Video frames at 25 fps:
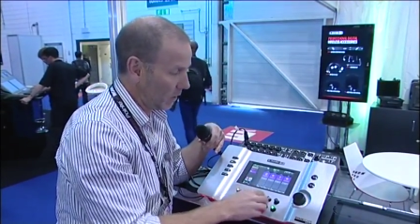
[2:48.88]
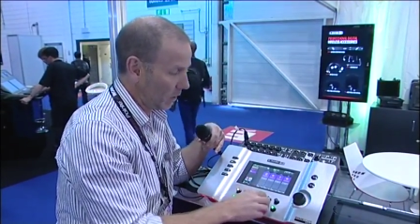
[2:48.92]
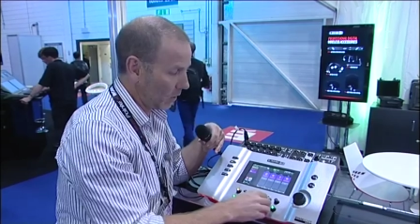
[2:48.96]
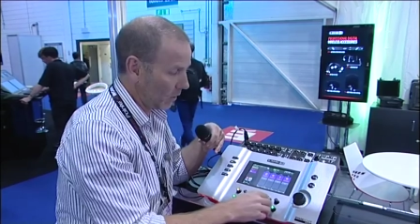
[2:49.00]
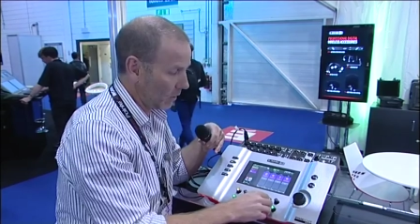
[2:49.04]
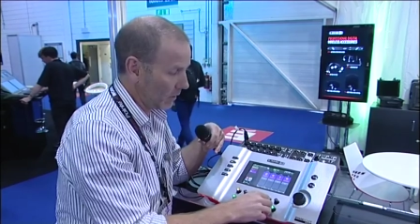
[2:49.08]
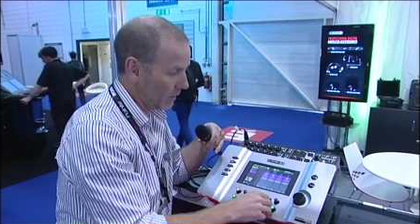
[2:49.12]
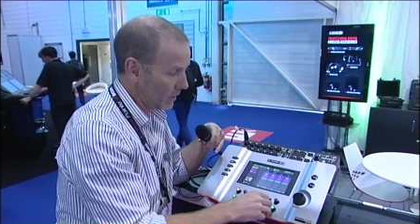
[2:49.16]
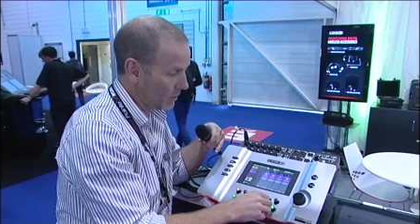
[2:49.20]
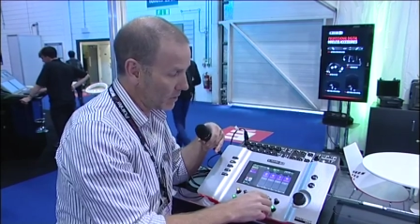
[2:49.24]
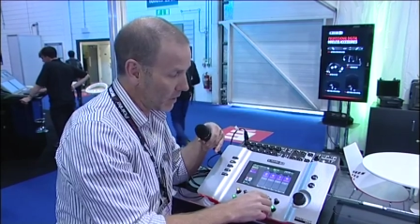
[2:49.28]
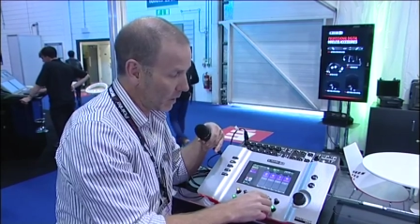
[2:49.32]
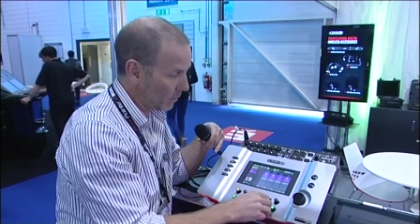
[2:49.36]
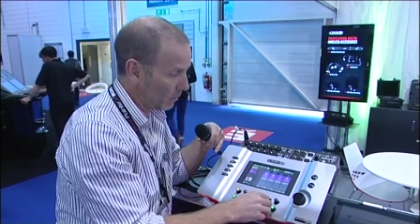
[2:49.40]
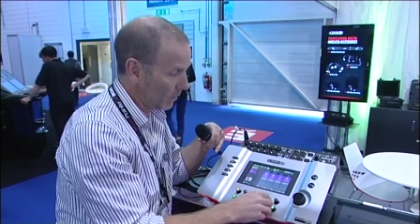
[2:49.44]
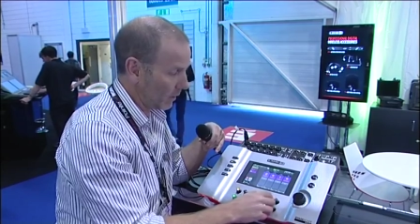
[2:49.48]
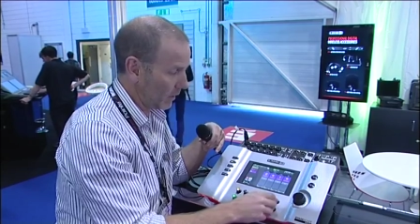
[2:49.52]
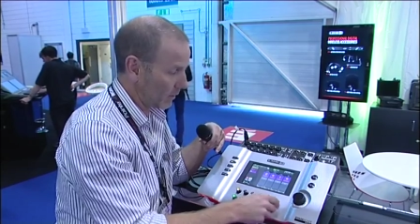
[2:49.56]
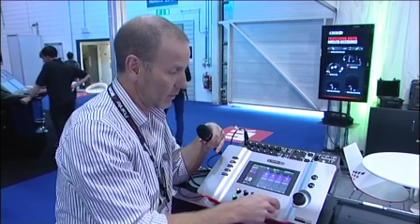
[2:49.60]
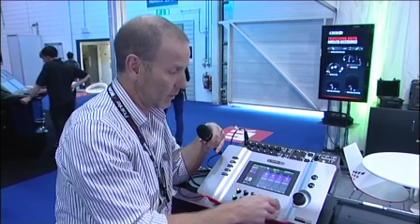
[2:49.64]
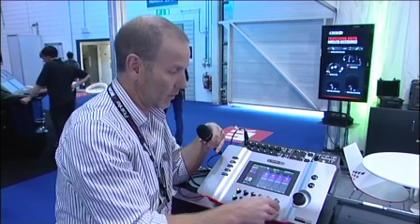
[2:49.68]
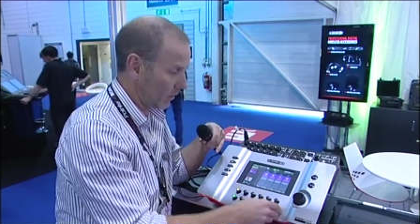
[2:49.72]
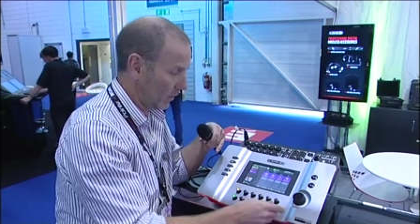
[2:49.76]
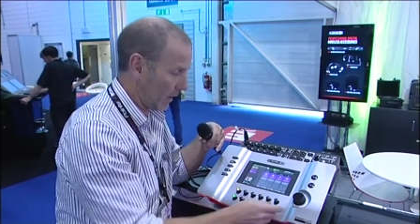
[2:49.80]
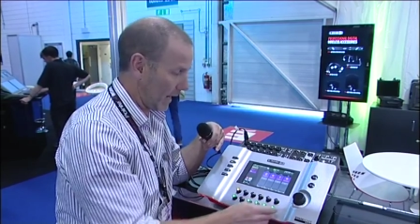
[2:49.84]
or a
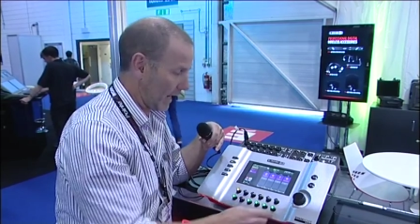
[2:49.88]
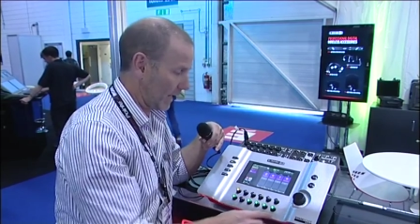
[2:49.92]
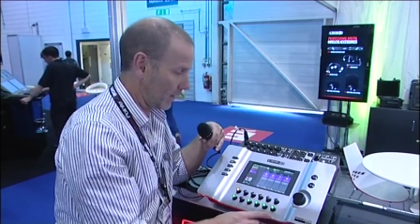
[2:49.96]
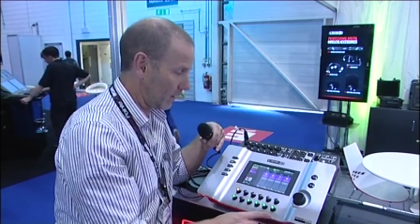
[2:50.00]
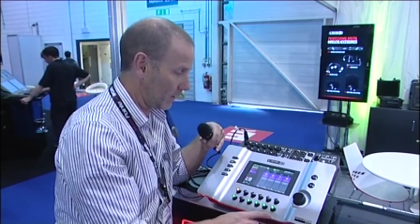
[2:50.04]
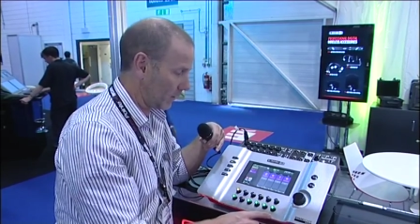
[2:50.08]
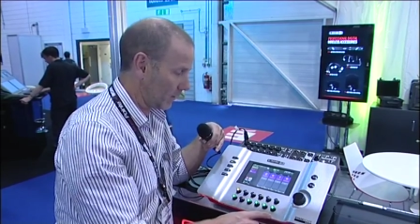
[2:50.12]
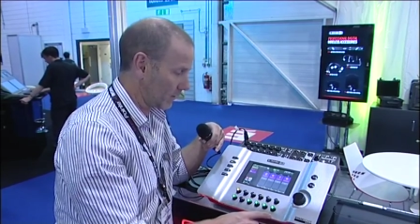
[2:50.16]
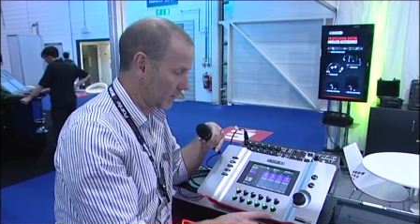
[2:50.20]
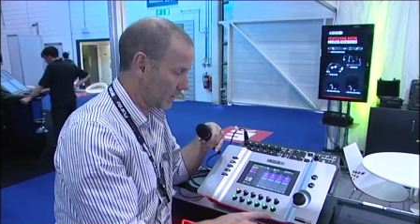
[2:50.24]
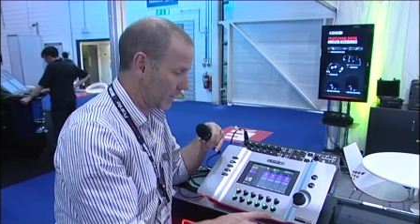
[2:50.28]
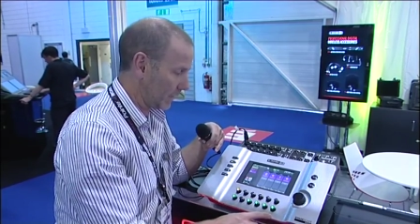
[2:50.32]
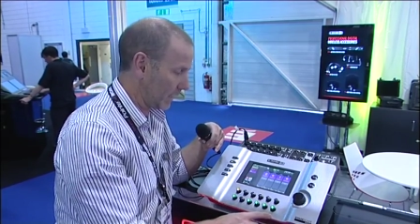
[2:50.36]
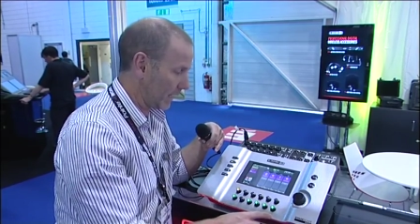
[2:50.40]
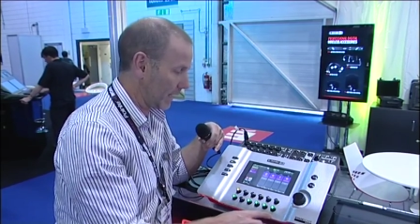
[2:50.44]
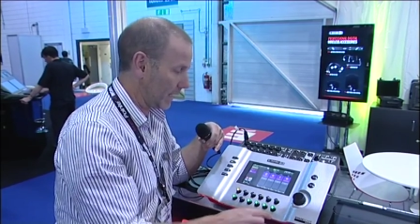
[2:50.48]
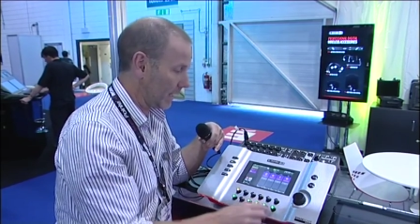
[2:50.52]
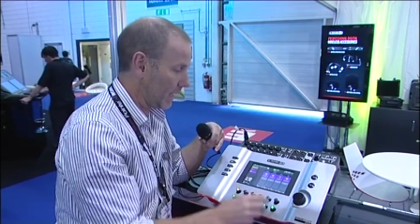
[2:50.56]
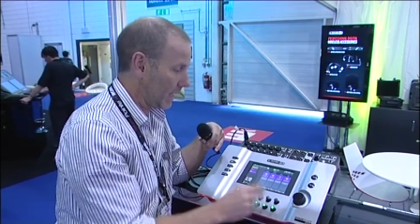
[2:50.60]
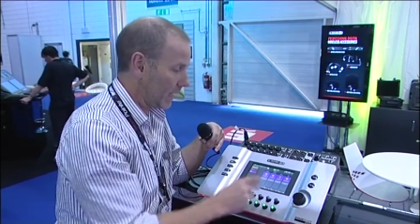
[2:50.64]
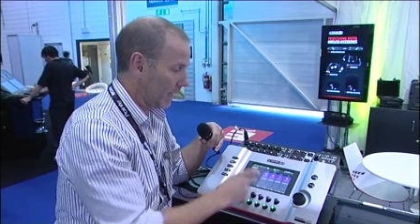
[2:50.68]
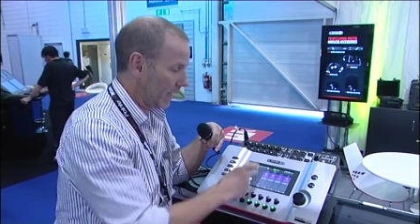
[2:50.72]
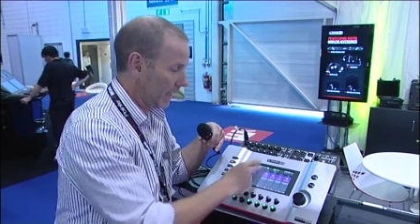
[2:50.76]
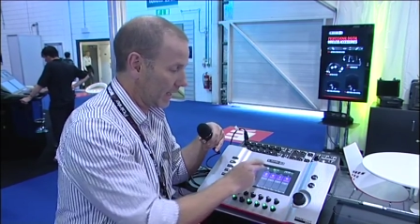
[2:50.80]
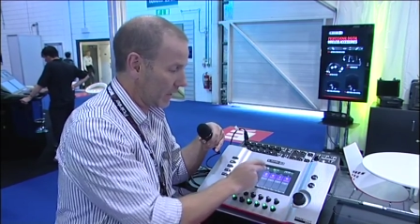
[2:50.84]
doubler, or analog delay.
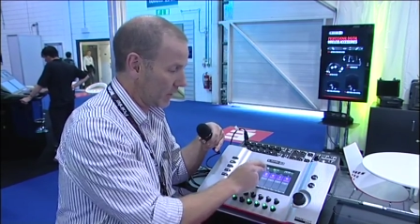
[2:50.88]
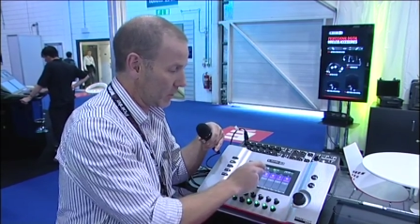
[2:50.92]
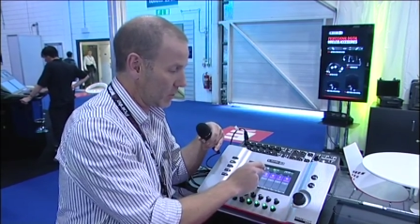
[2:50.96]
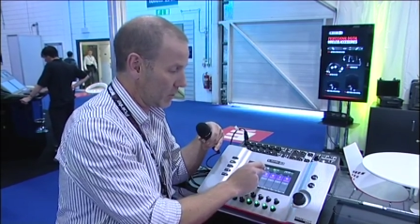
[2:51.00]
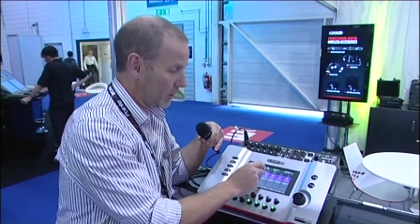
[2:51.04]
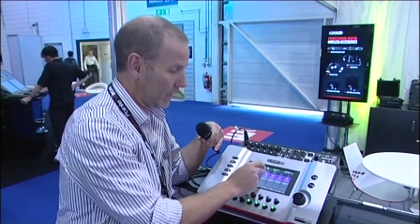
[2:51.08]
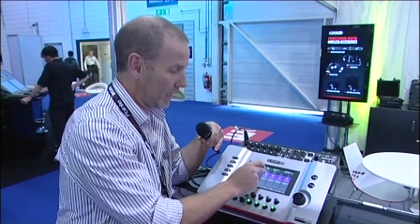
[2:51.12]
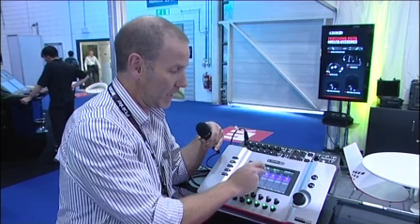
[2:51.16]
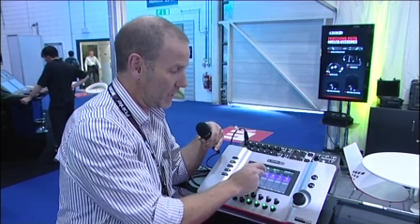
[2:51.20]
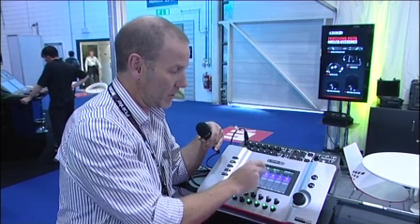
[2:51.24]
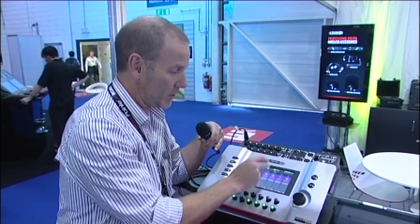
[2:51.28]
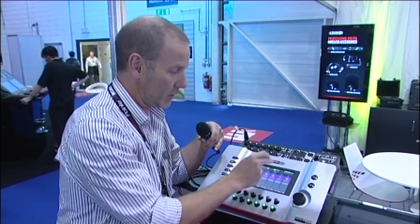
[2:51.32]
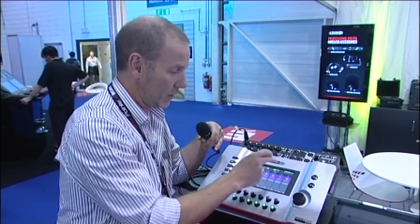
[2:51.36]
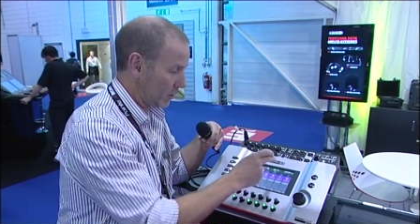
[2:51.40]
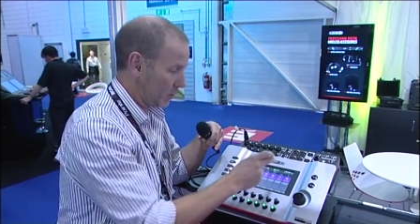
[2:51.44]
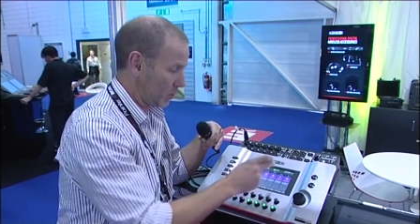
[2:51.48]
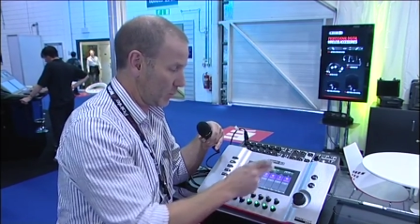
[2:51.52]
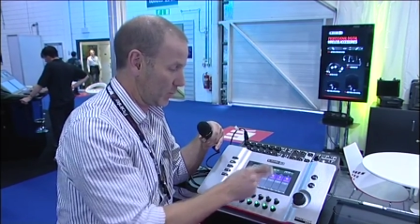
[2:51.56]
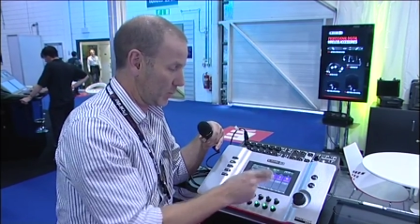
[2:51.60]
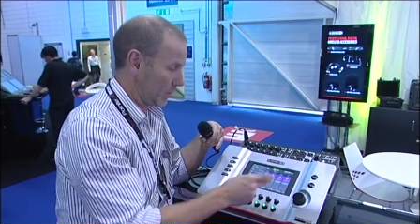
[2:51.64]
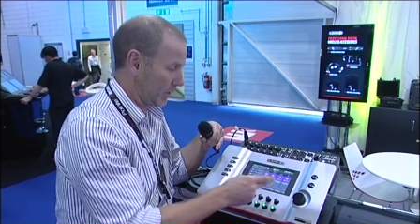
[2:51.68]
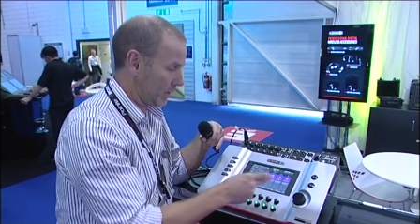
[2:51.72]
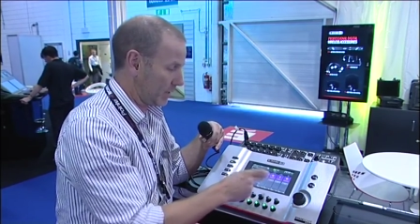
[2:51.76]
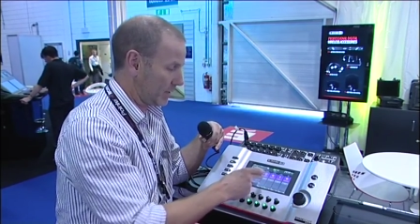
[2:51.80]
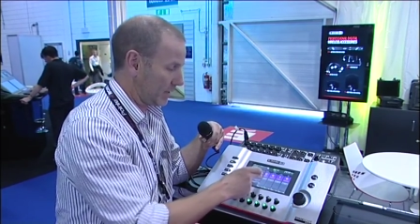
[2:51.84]
I can change those
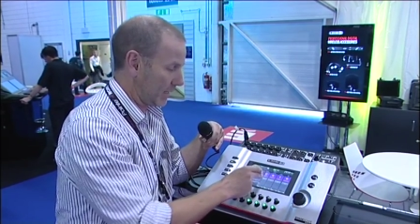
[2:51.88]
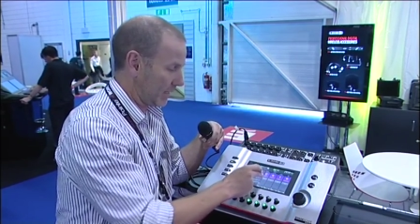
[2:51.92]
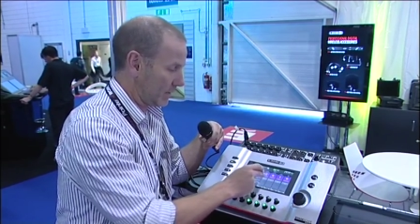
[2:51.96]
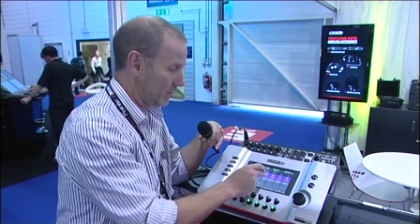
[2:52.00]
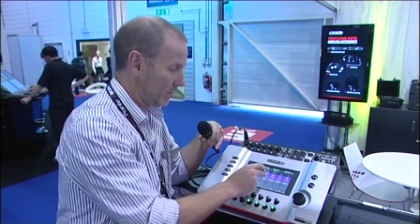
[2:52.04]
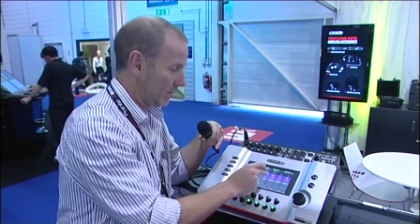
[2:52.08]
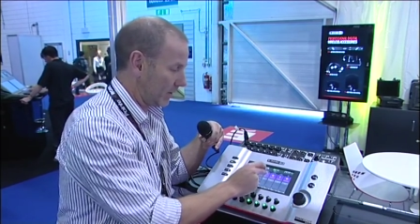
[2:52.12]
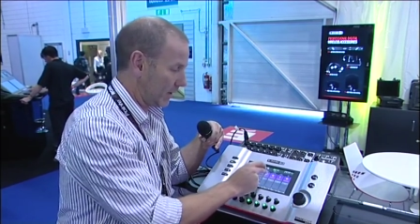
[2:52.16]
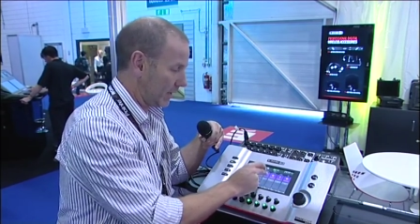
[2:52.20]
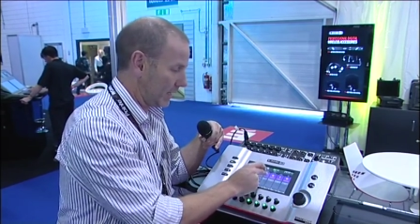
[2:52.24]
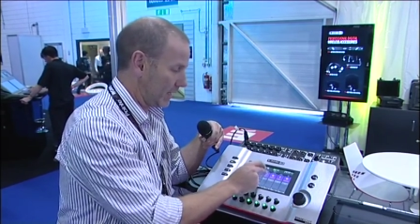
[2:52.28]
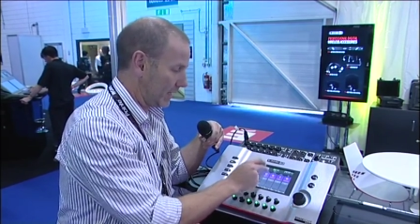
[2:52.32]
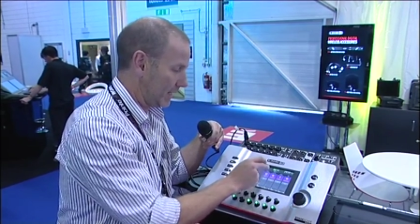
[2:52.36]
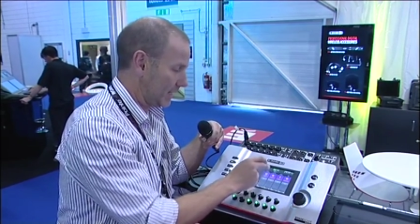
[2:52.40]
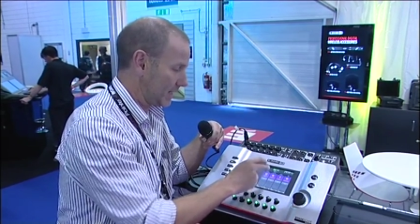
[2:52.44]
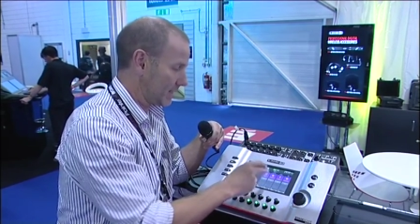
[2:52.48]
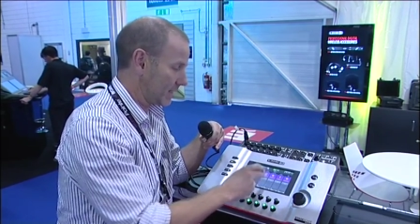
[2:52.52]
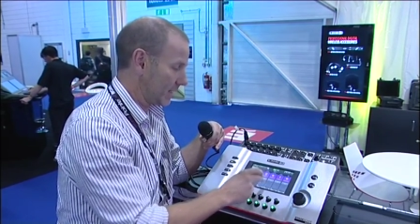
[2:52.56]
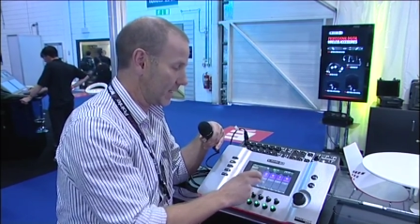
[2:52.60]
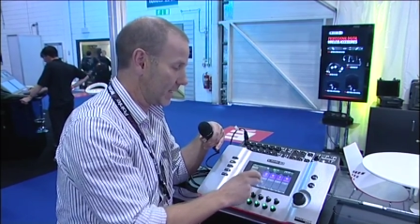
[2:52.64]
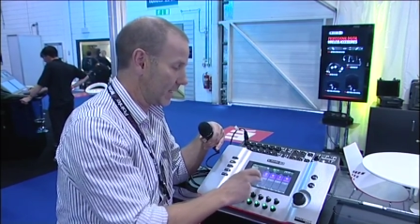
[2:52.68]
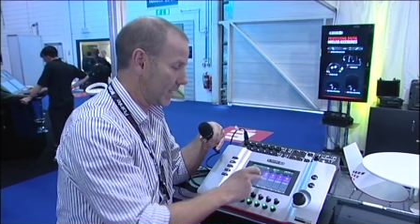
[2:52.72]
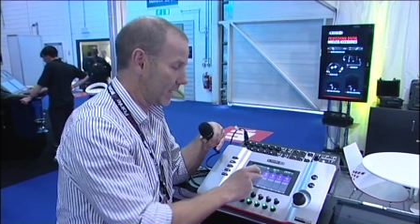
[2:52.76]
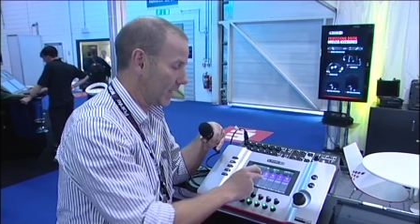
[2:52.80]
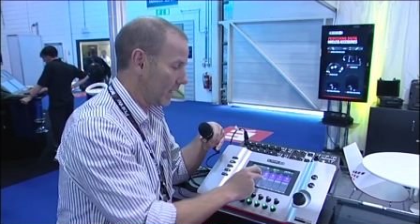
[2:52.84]
presets very
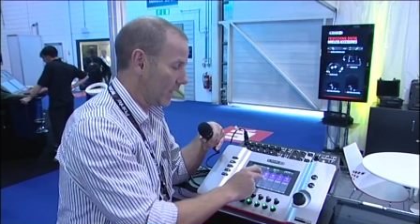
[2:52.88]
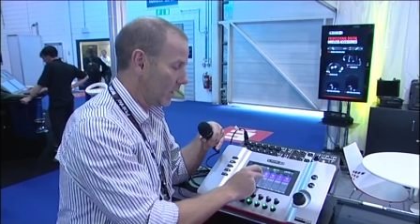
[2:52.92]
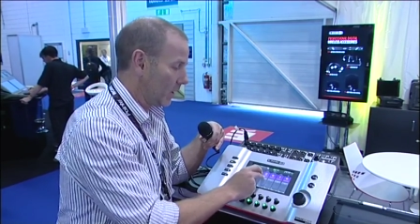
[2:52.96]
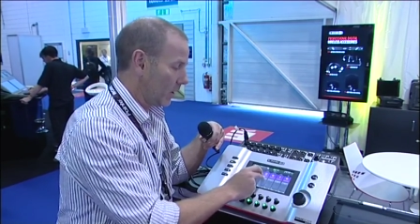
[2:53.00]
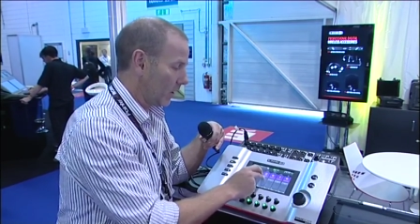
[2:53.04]
easily,